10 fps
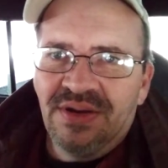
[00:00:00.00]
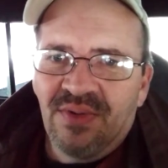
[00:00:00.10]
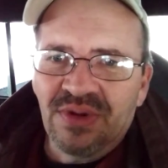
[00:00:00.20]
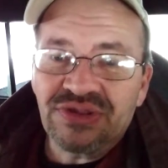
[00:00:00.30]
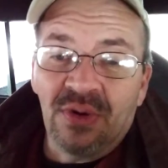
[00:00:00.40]

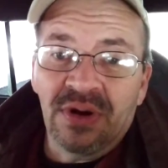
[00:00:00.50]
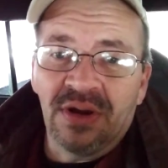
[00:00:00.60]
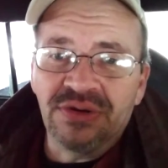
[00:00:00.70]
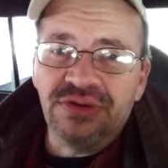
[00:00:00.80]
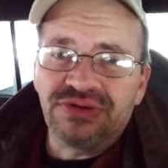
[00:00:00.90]
What's going
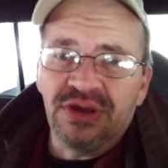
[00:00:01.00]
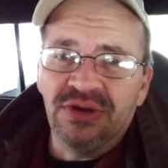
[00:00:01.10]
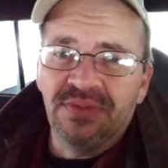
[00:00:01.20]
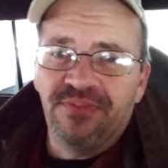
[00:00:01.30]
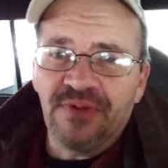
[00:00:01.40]
on
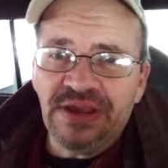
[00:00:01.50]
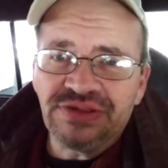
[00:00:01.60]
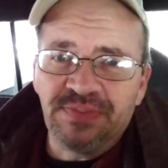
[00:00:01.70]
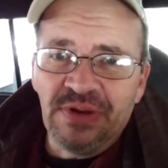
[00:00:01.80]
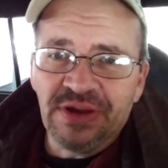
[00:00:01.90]
YouTube,
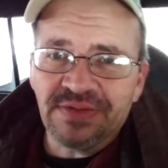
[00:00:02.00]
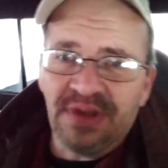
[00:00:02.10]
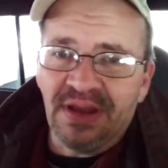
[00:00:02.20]
Facebook?